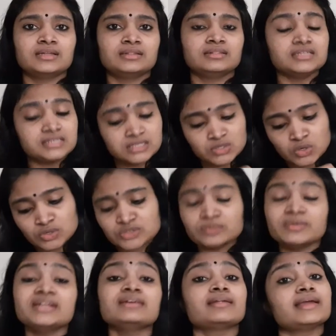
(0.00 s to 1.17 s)
This is also
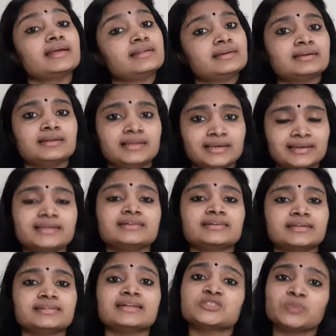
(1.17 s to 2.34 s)
being clearly
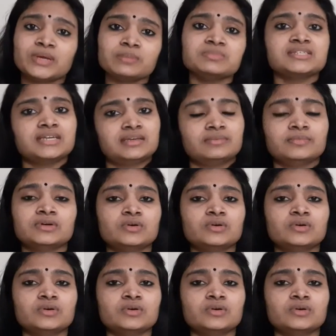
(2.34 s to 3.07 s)
written. That's why I'm saying.